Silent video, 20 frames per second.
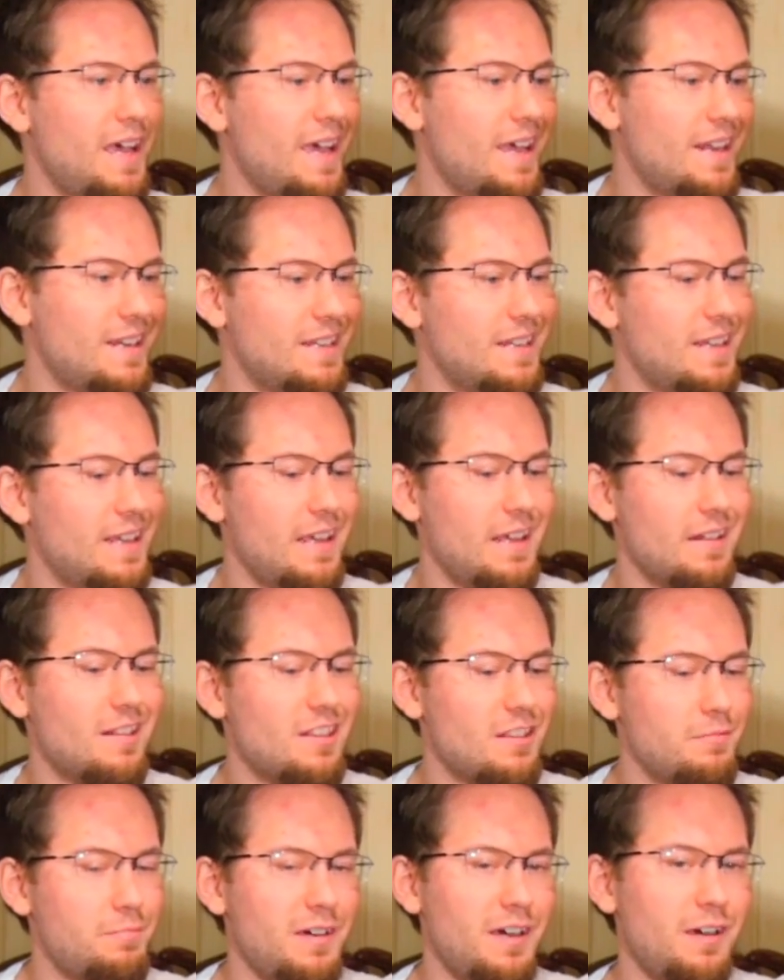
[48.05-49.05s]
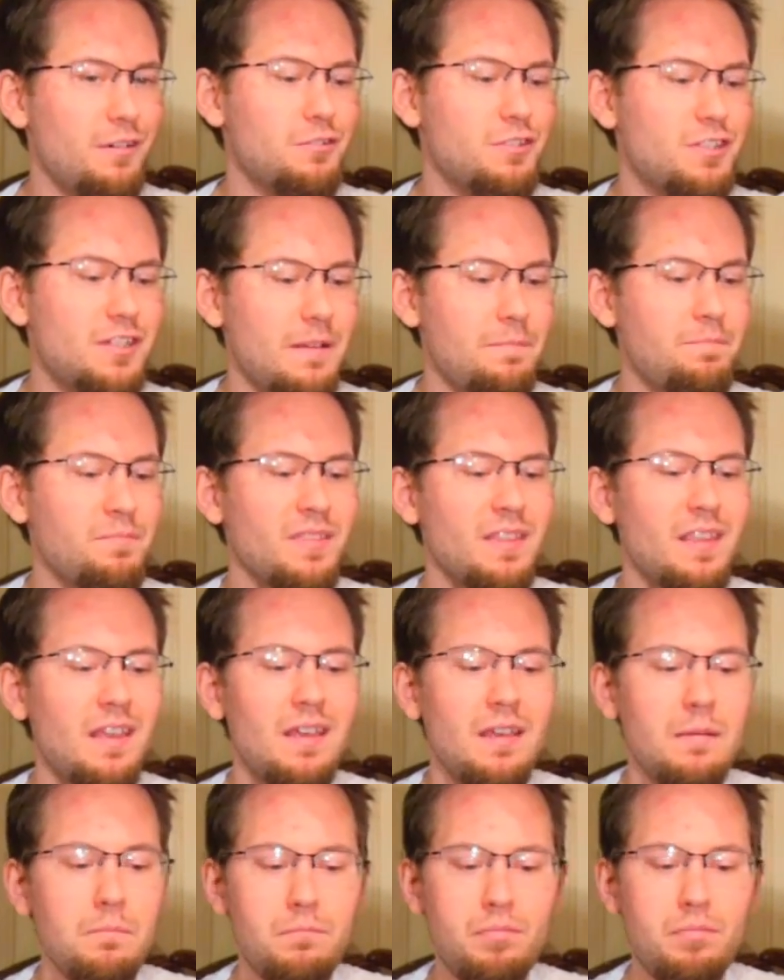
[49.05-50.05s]
and it's about
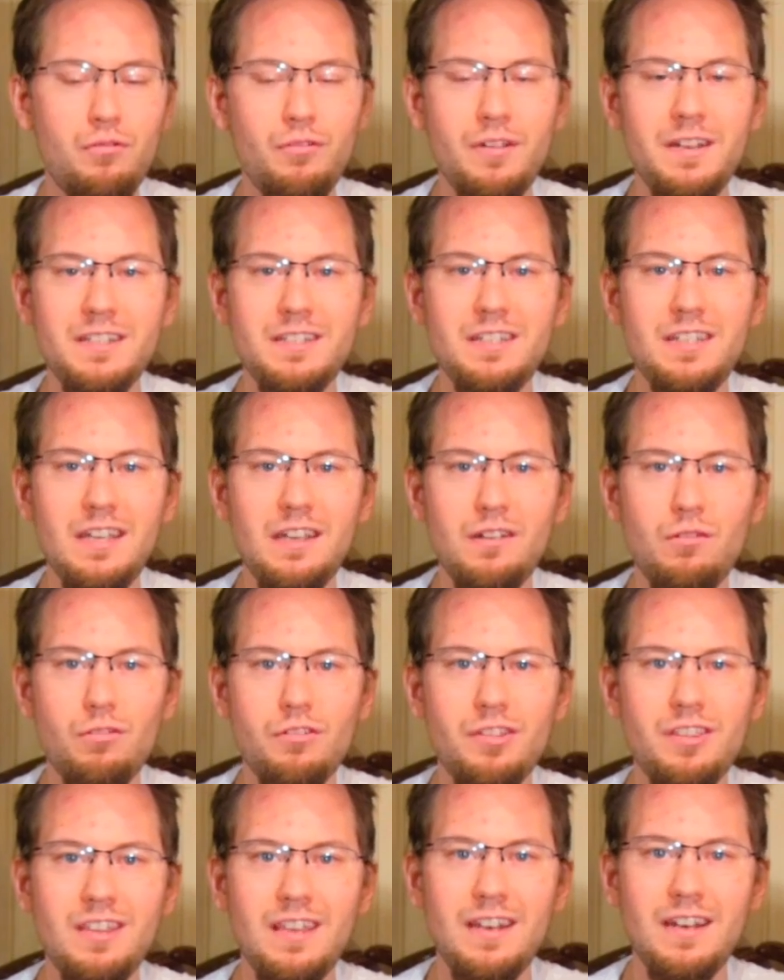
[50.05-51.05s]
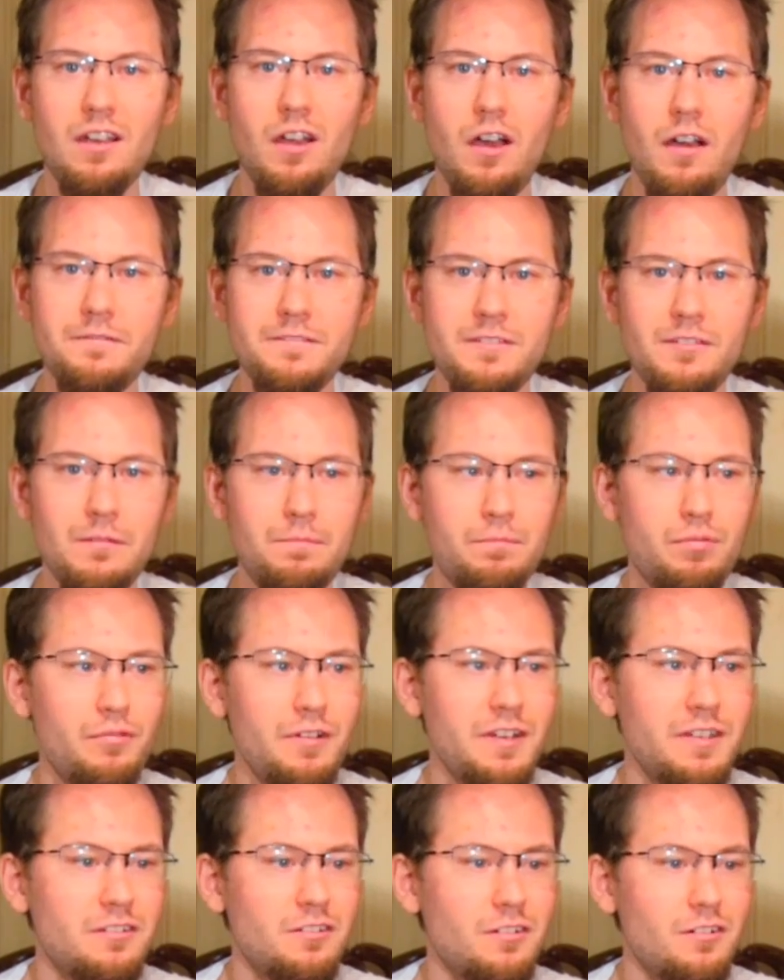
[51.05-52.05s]
printing or sending off to a
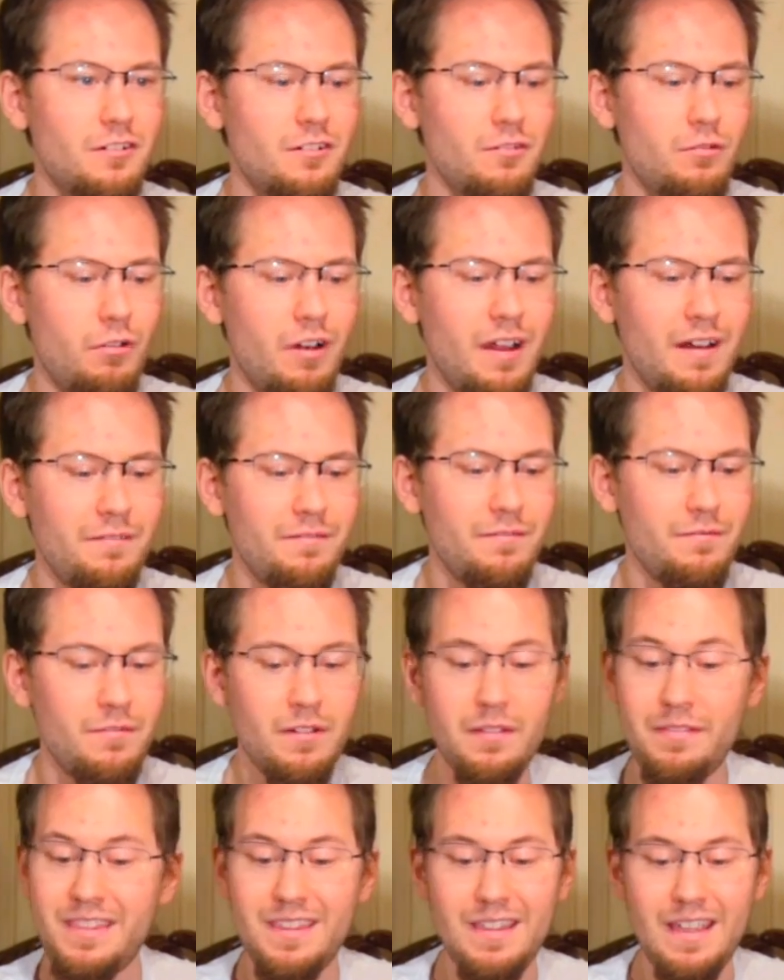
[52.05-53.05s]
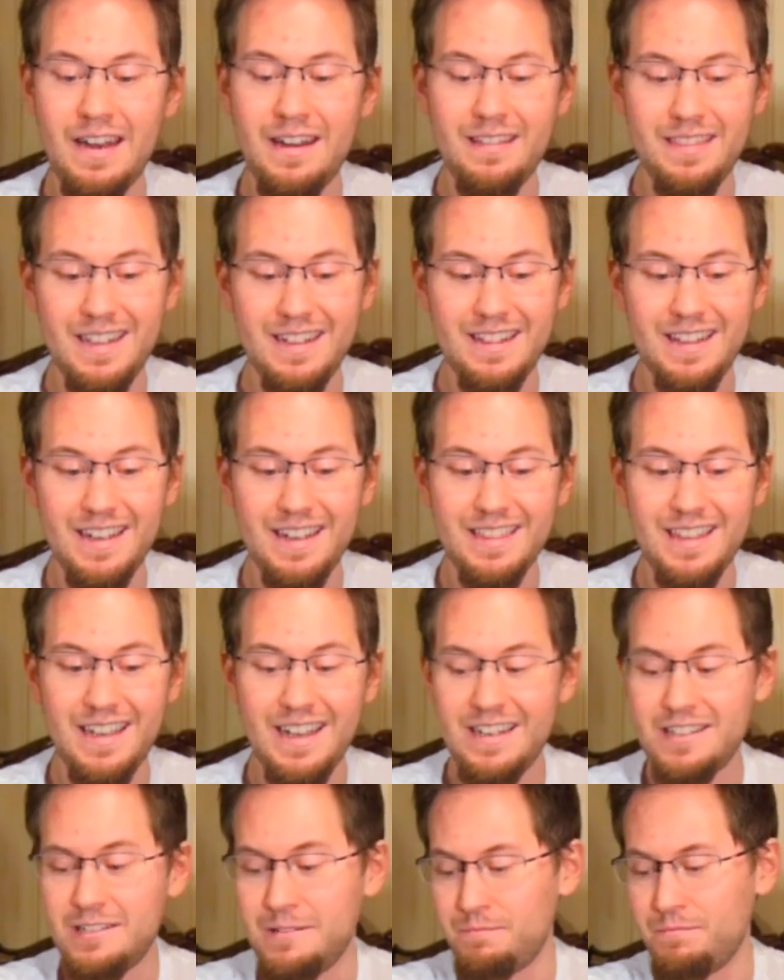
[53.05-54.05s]
printer or anything like
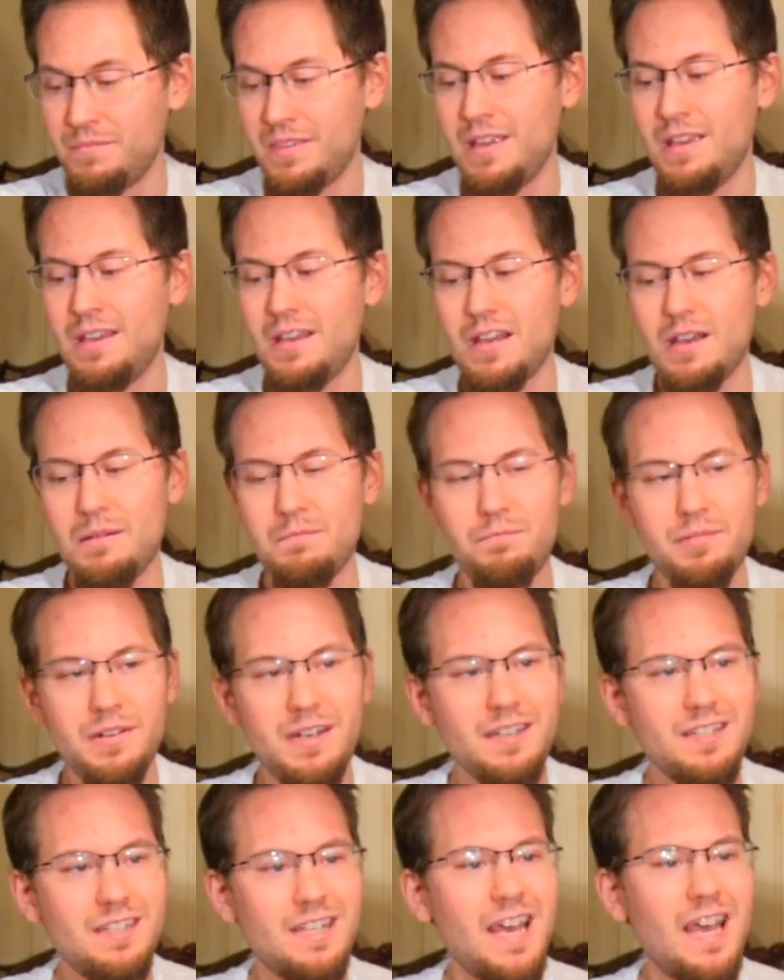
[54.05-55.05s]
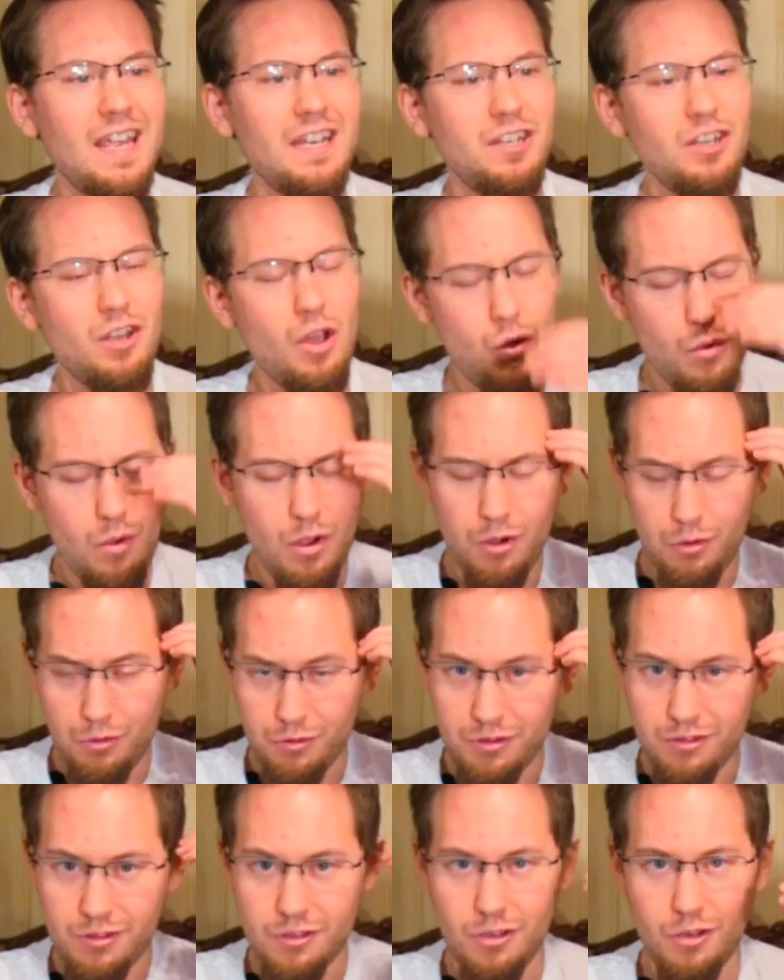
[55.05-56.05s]
that. But I know
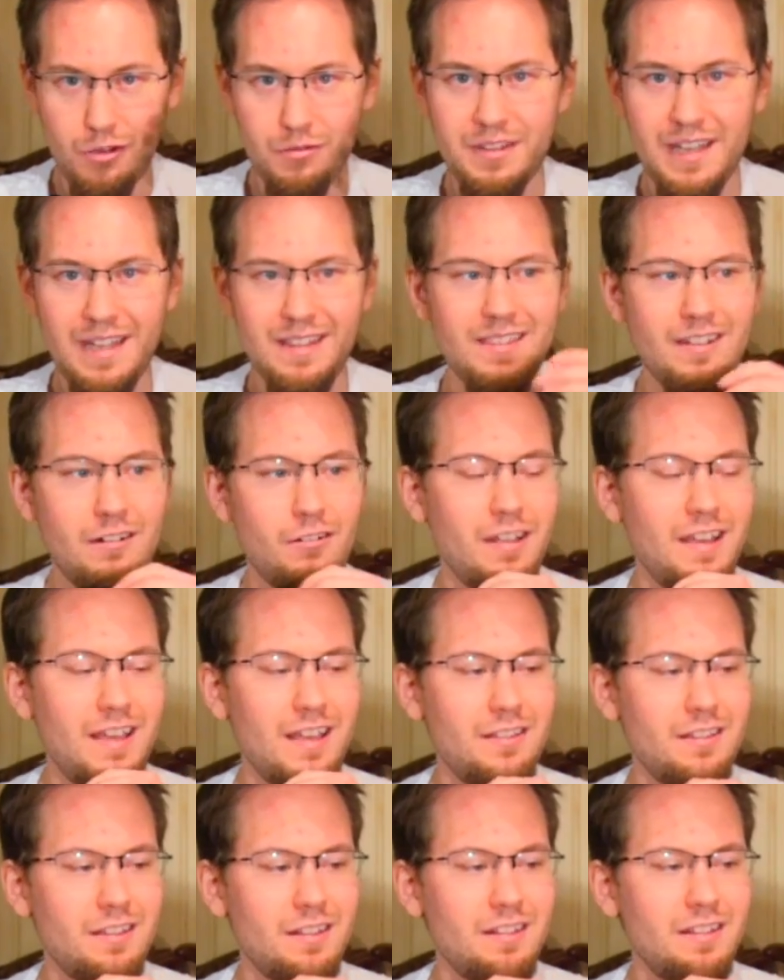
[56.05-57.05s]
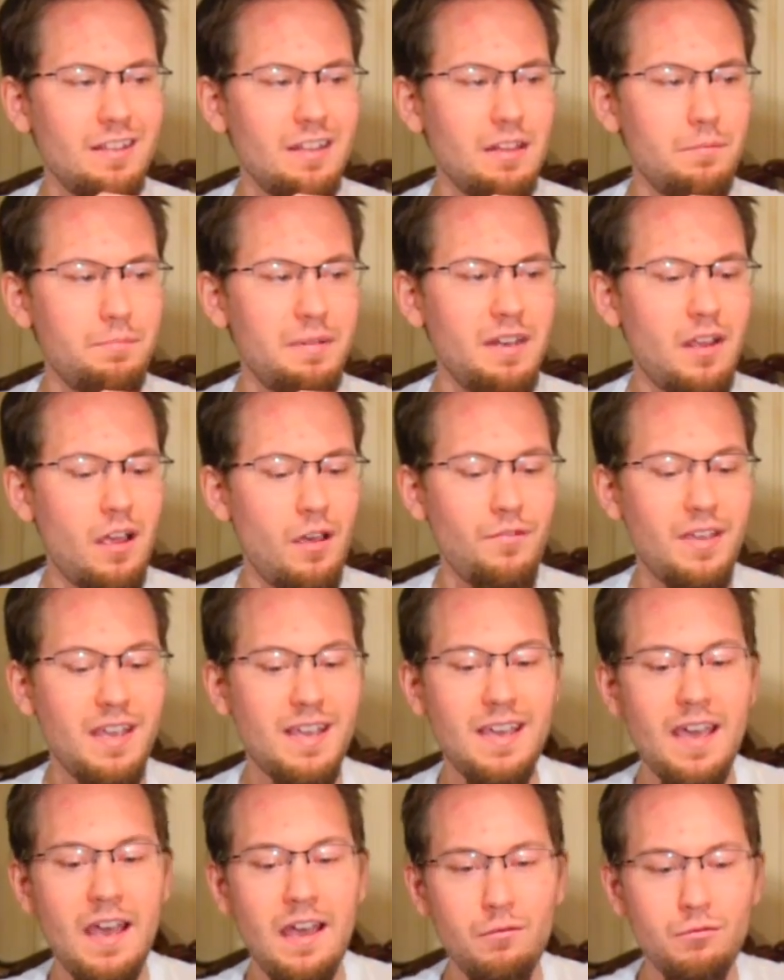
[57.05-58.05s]
also that there is a little bit of a
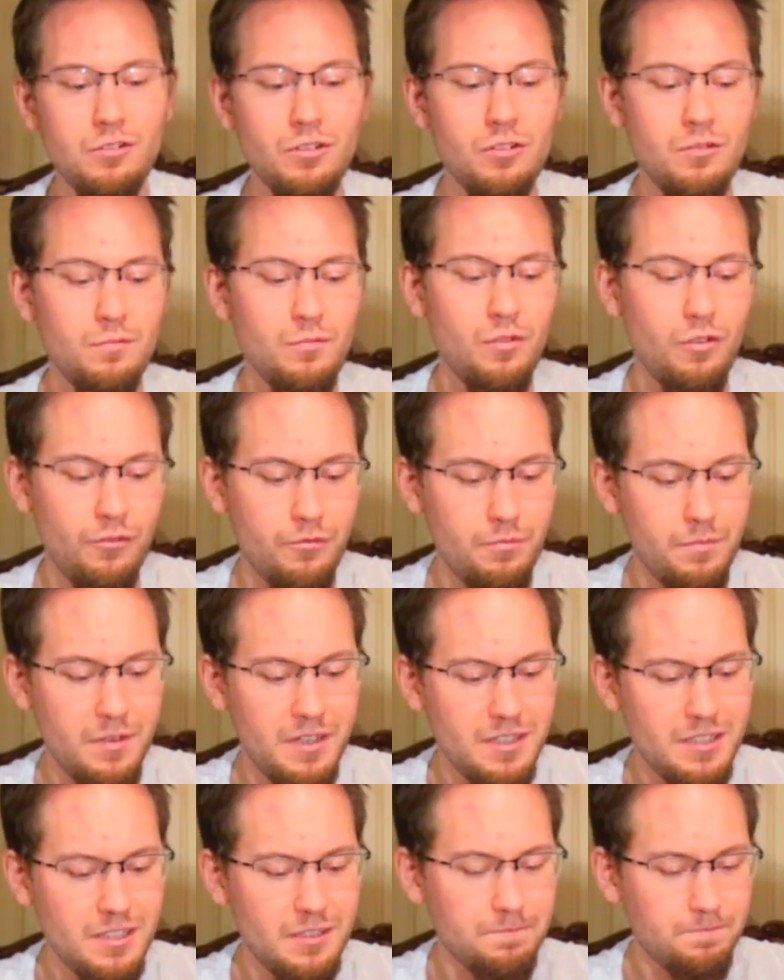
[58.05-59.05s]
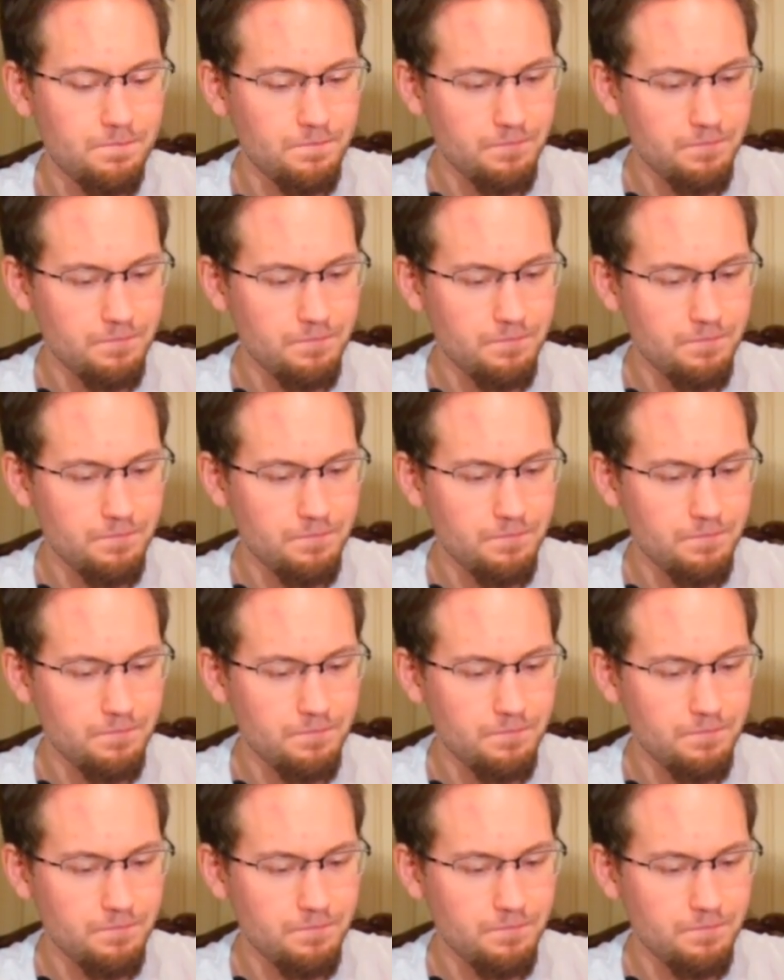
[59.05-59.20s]
counter movement